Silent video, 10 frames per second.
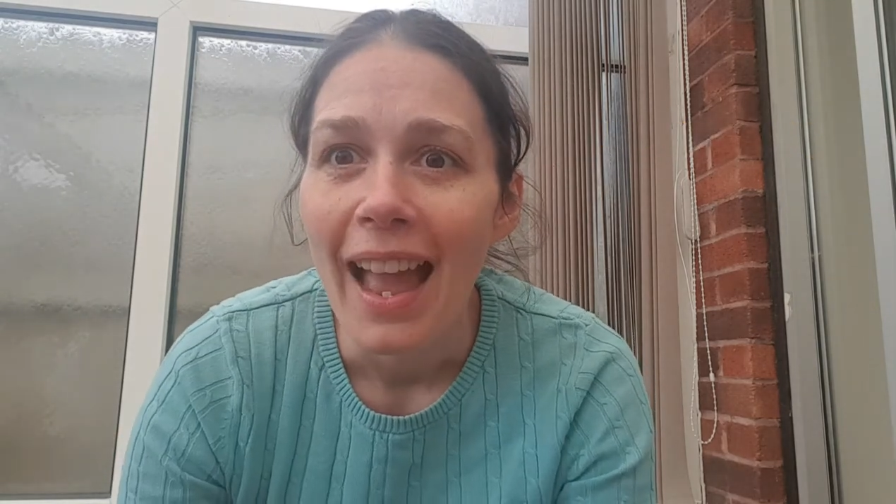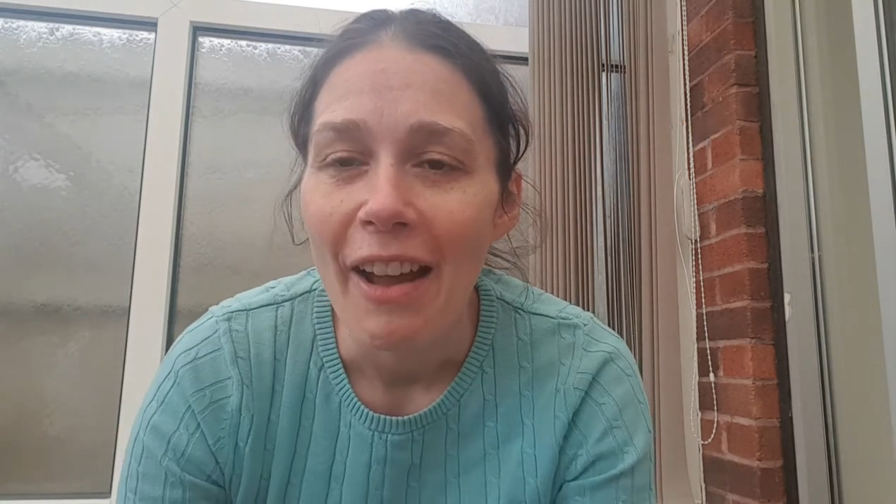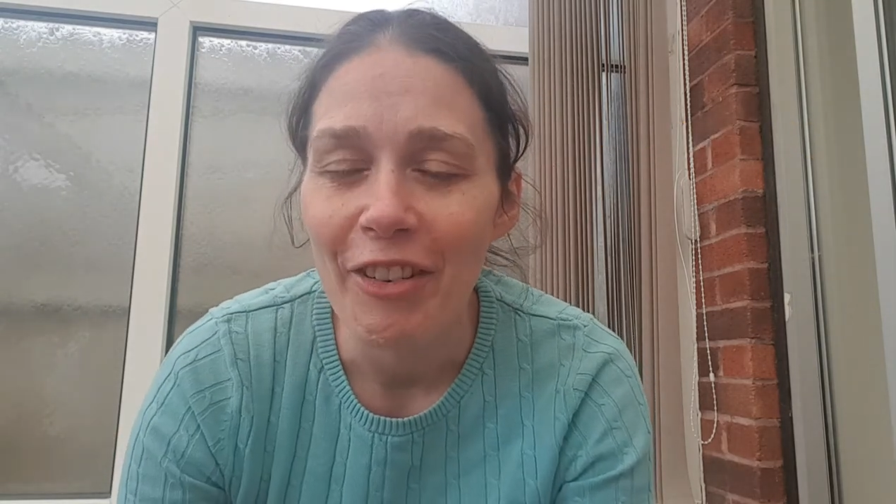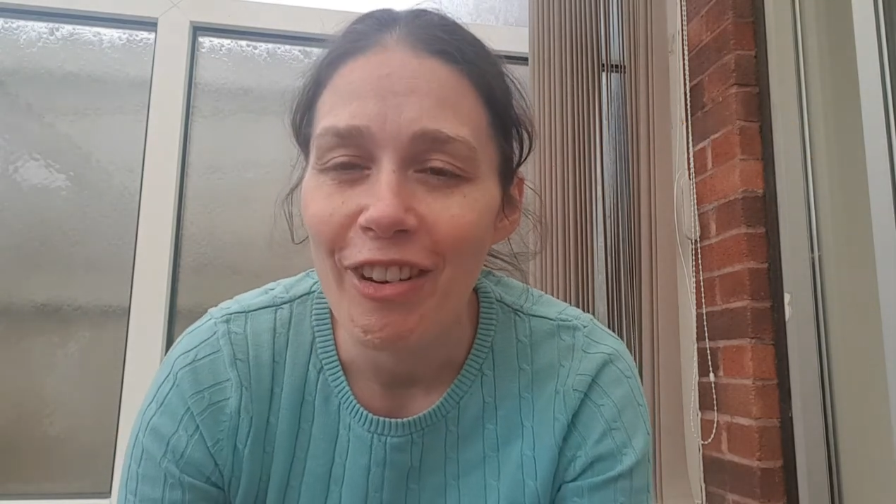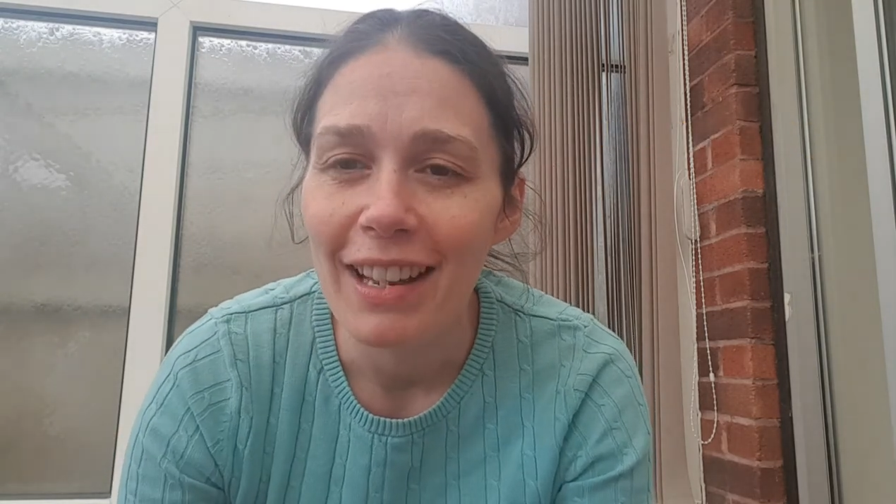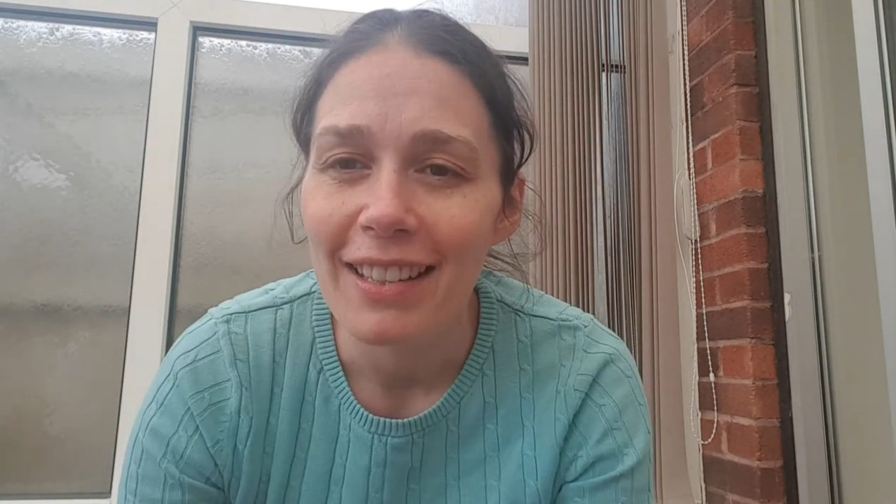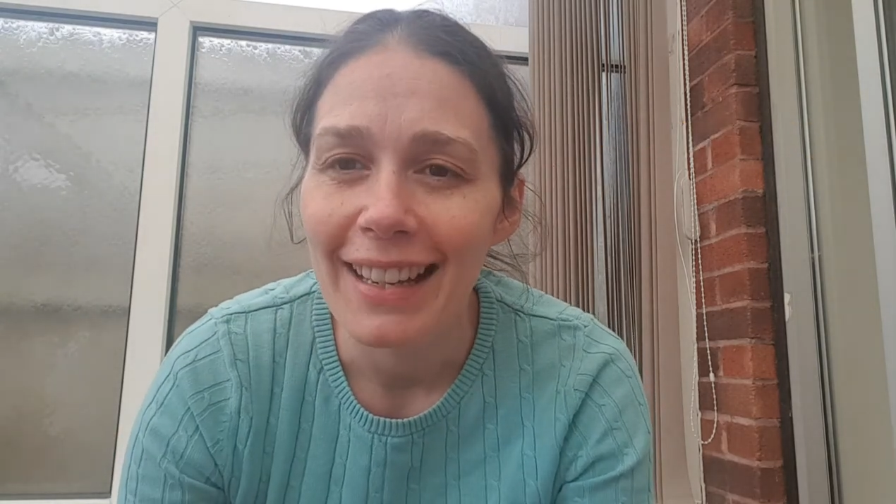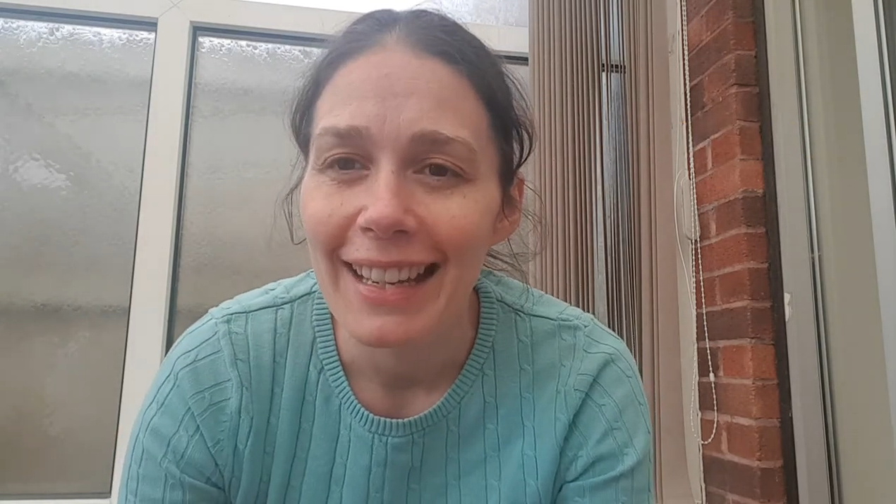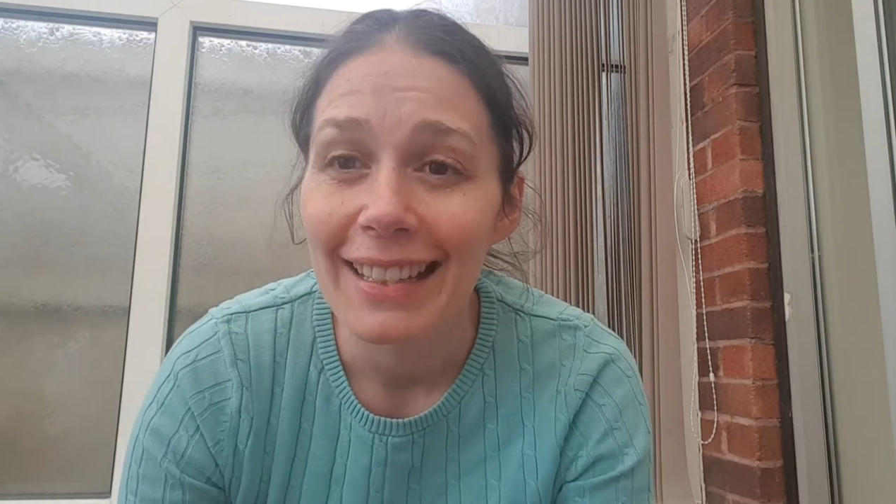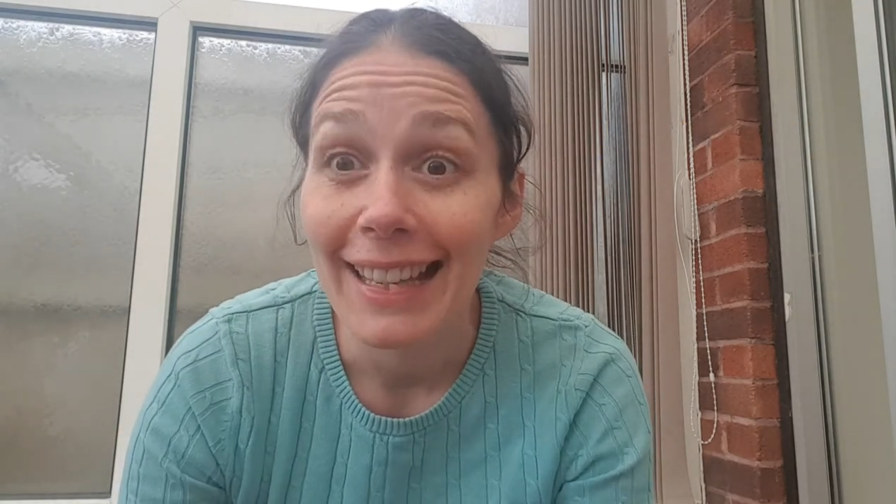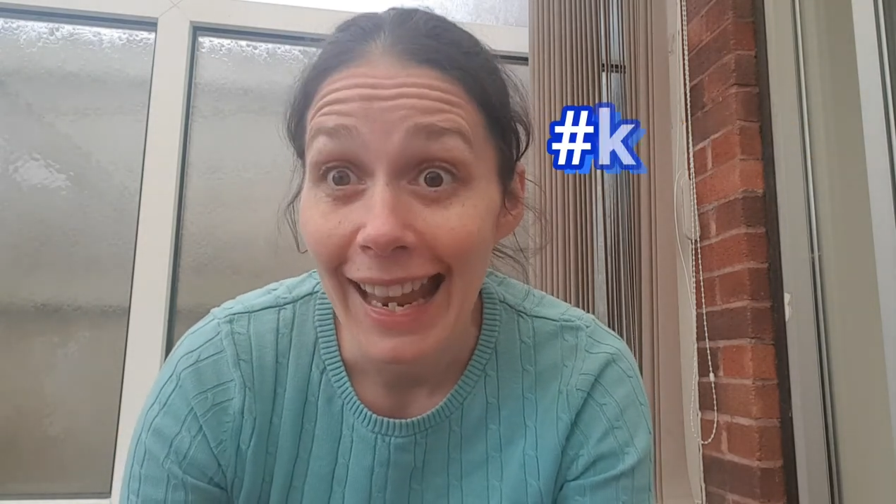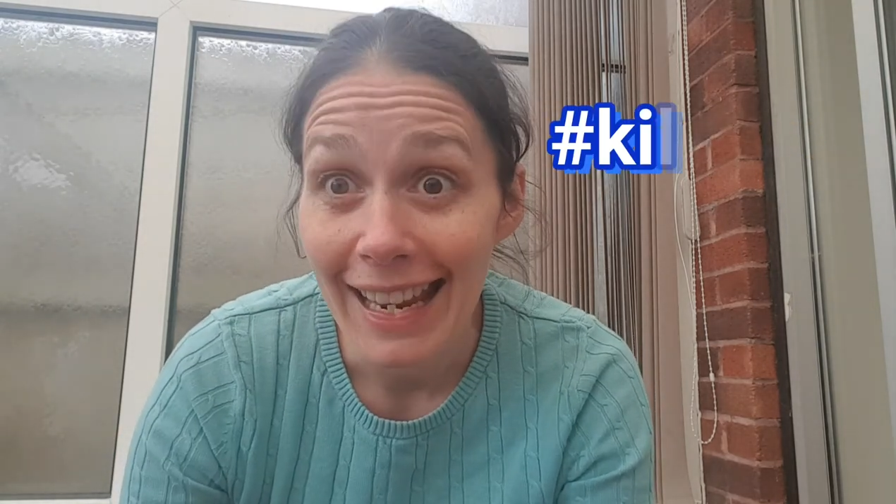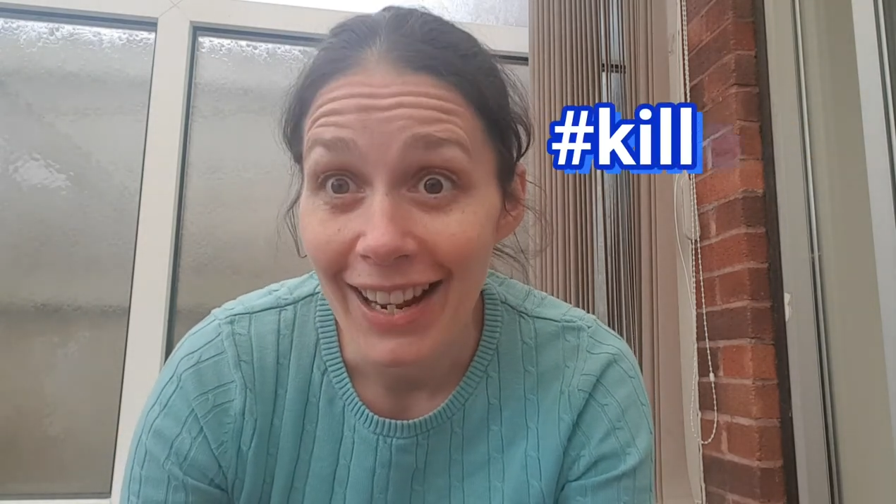Have a great day,